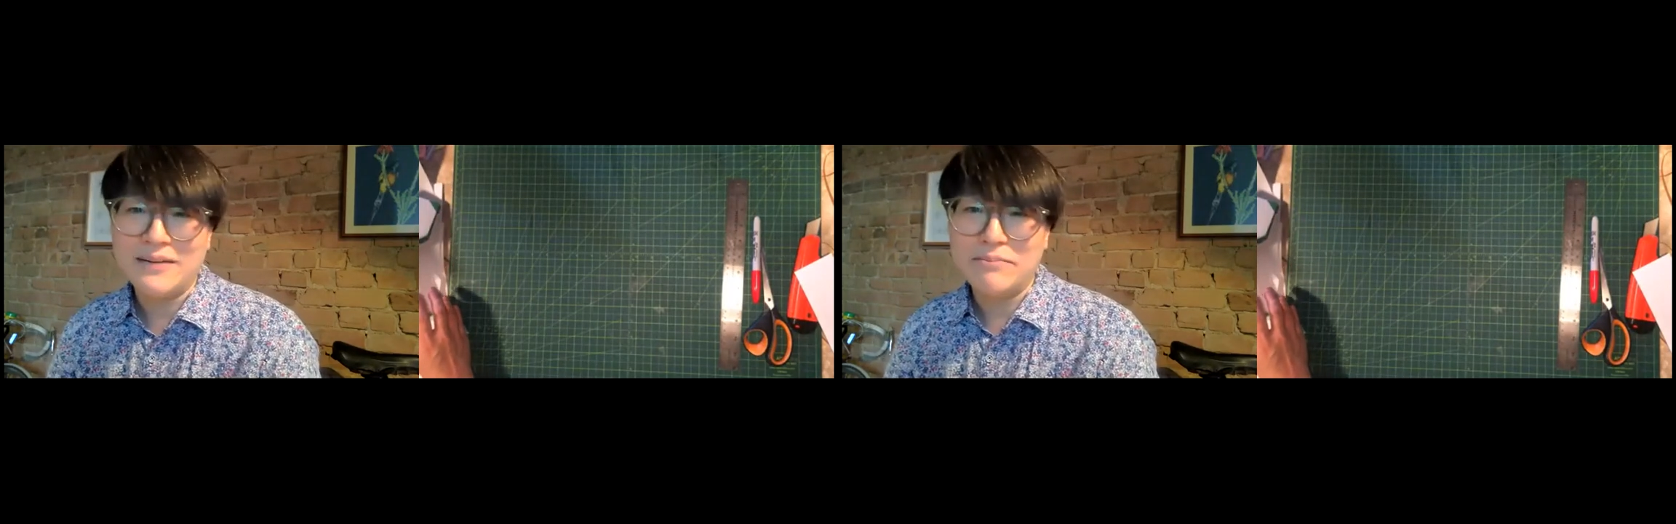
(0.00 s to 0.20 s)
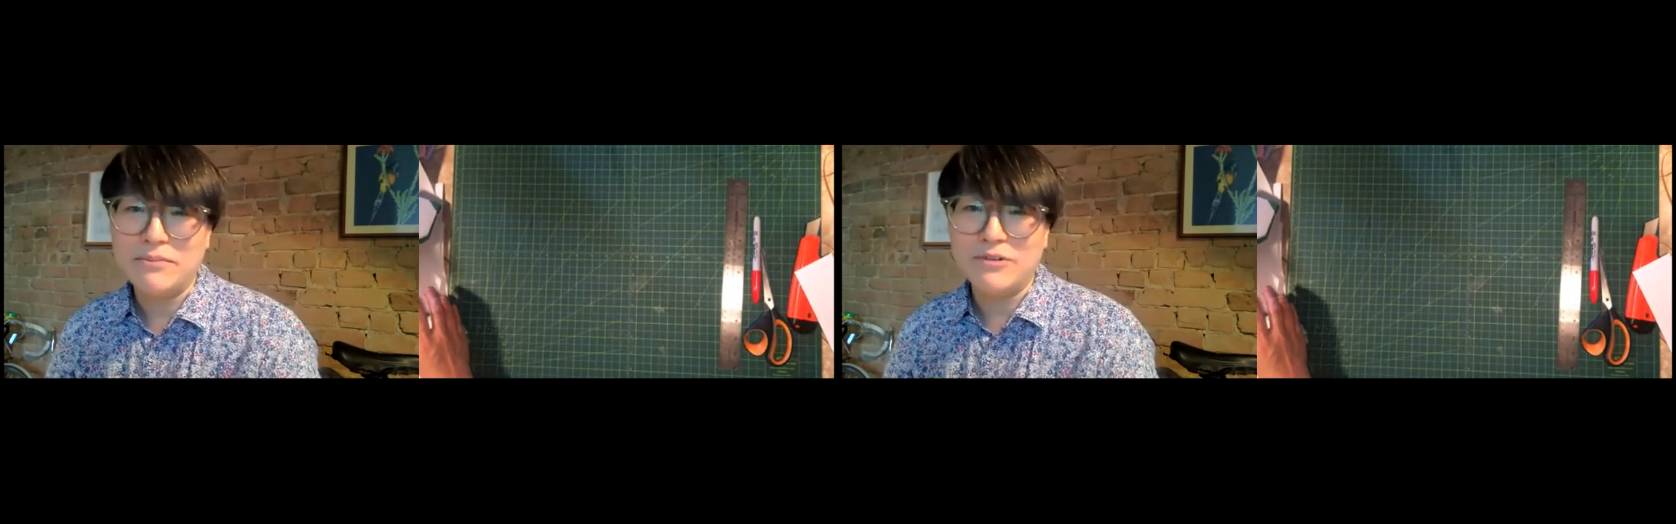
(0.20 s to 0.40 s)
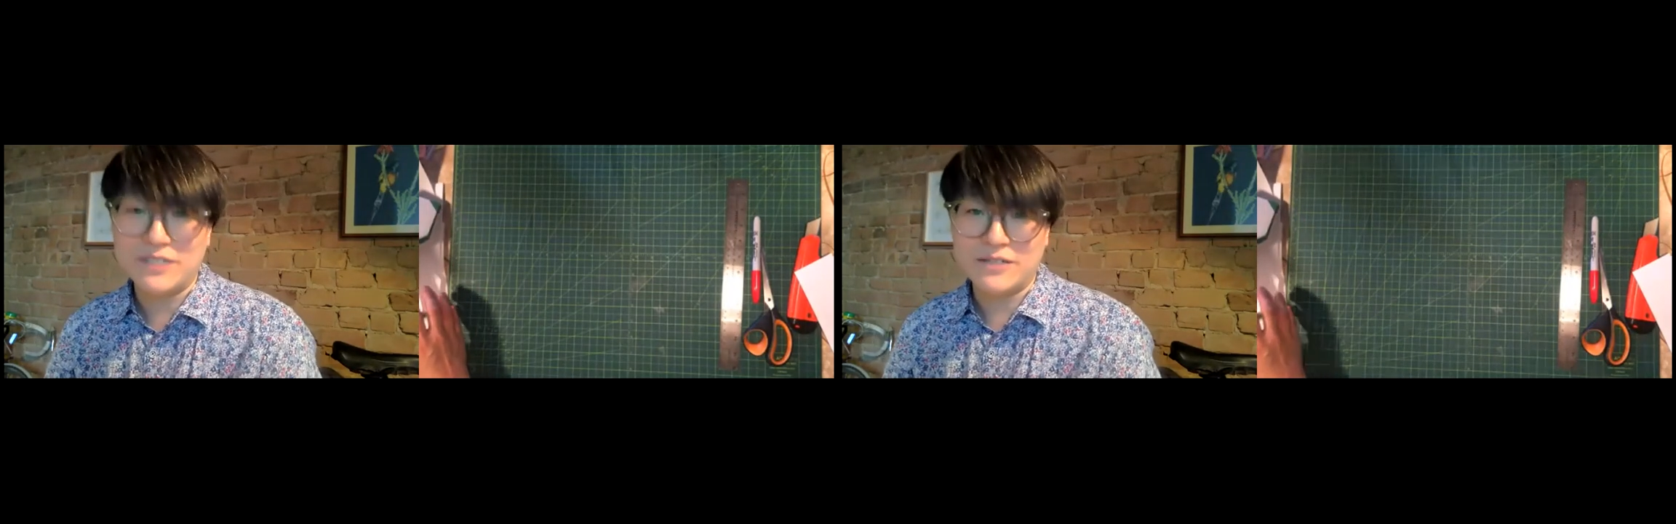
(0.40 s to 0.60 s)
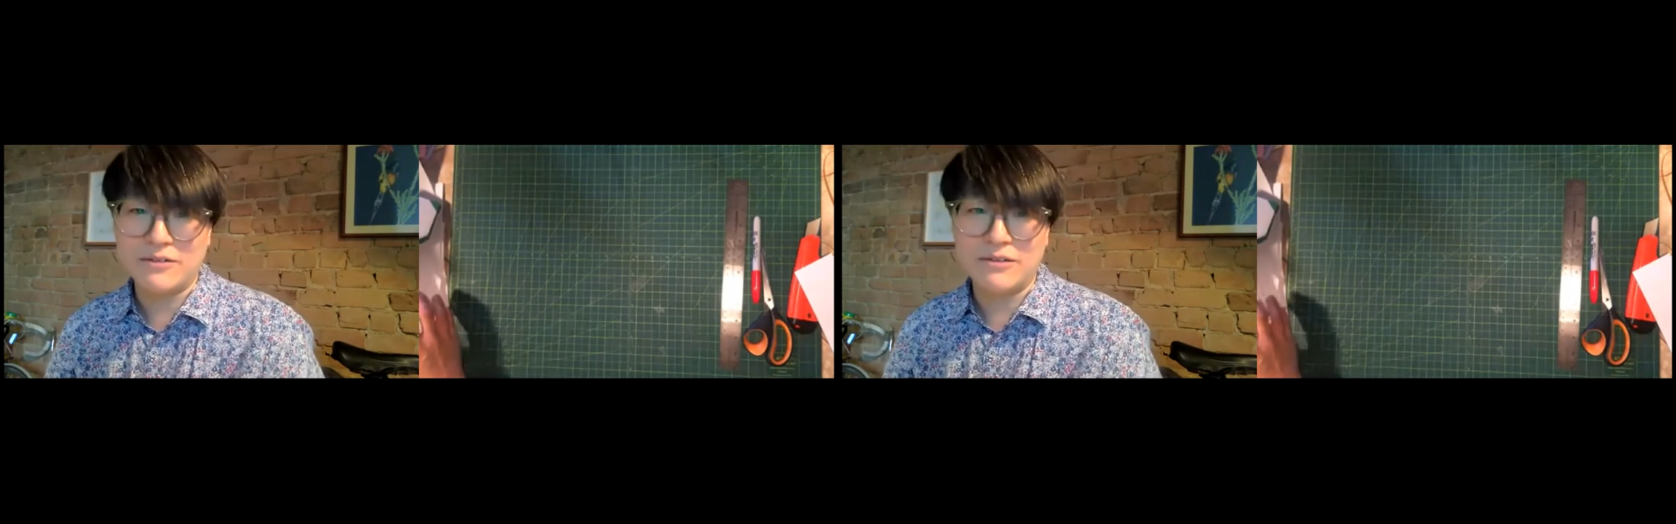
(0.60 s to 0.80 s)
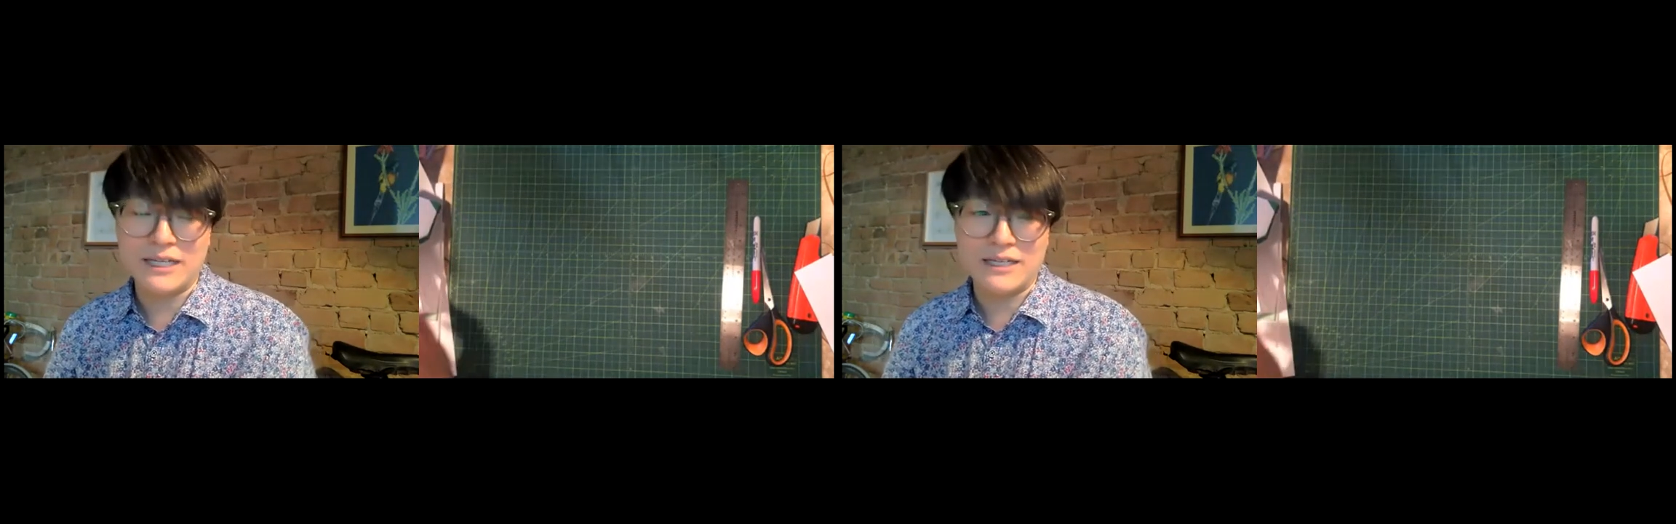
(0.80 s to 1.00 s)
move
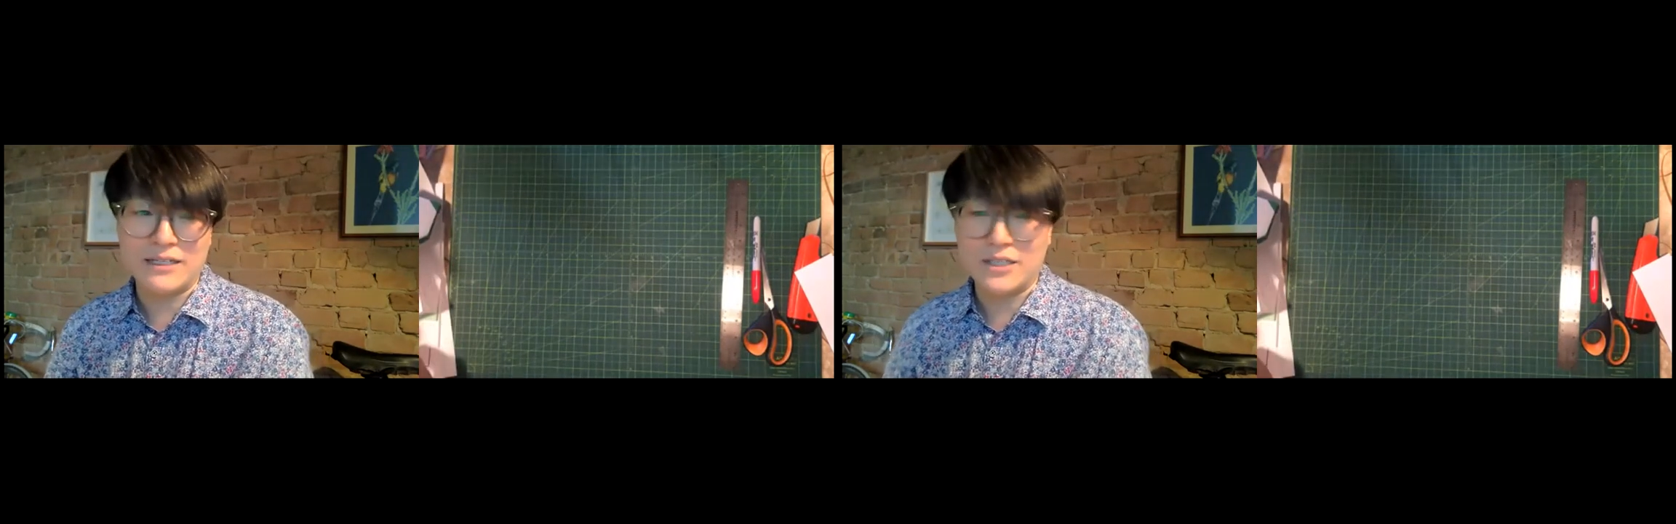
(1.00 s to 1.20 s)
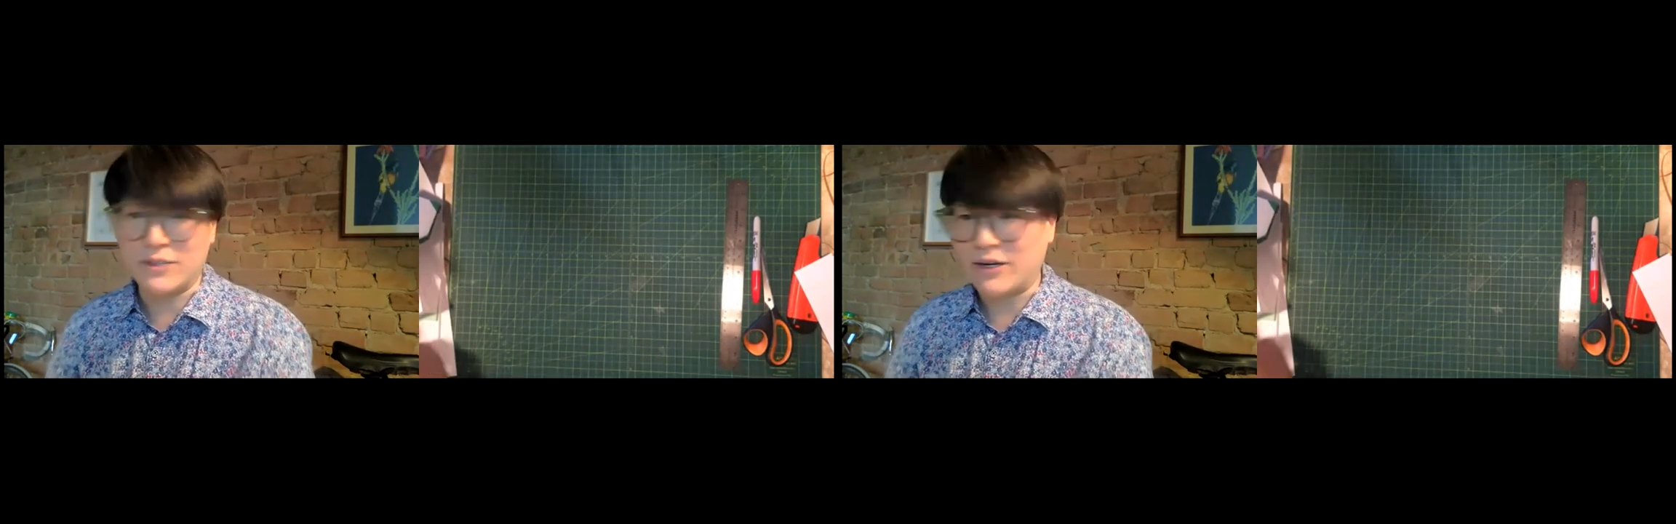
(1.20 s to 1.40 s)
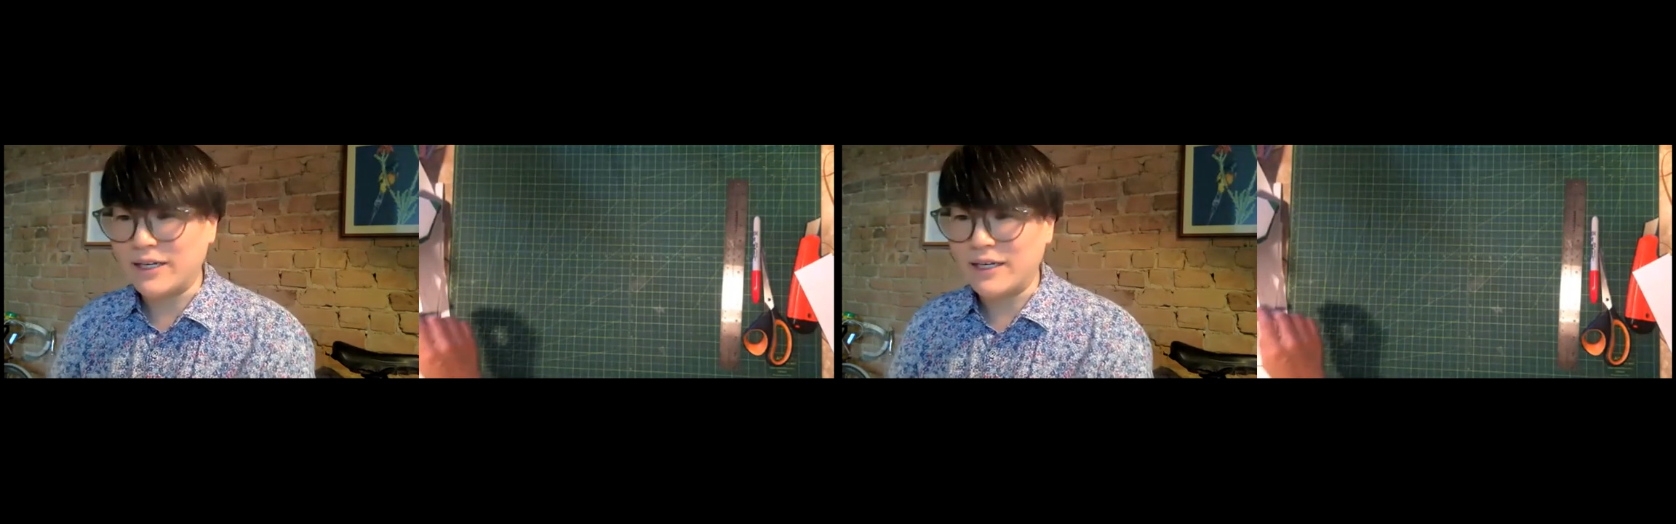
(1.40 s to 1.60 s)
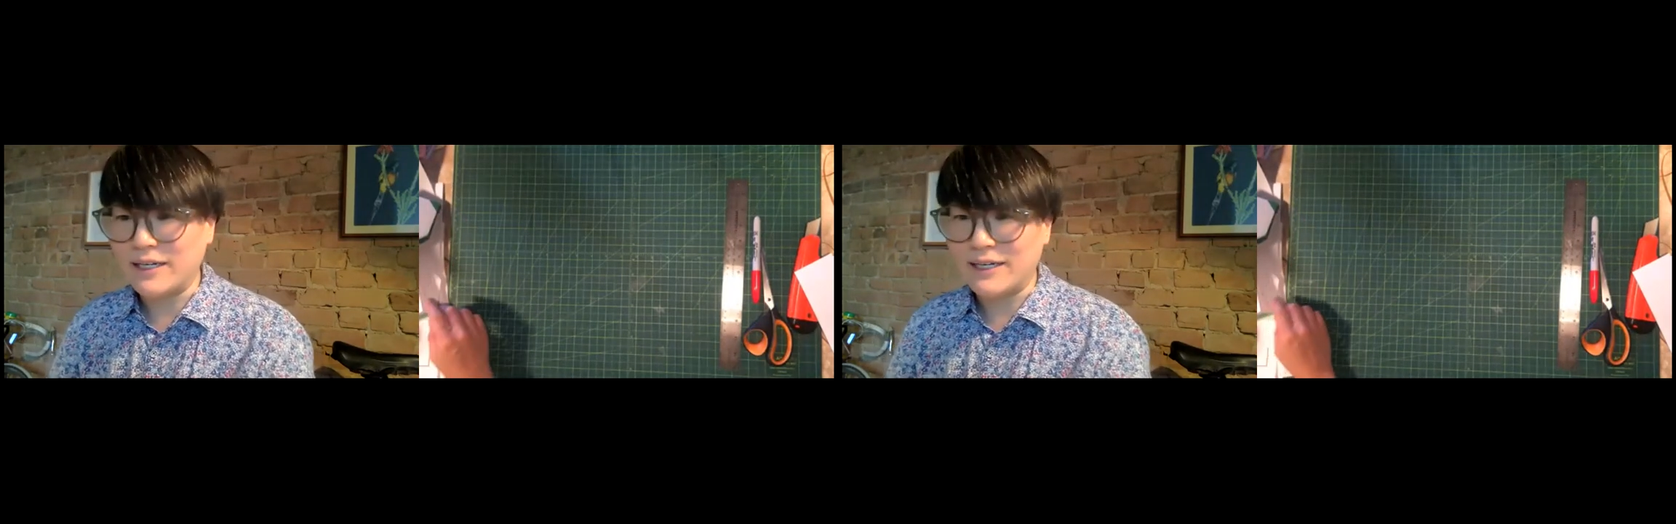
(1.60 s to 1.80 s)
to like a drawing